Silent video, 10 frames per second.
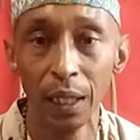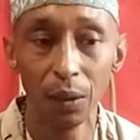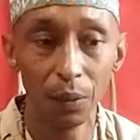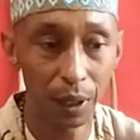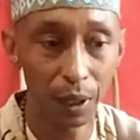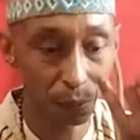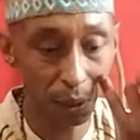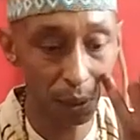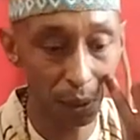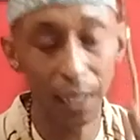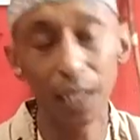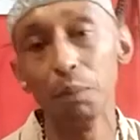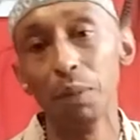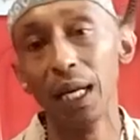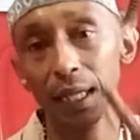where we take a
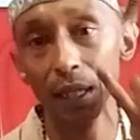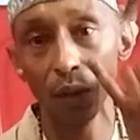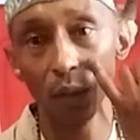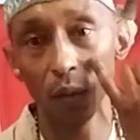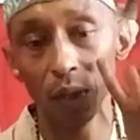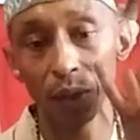blade or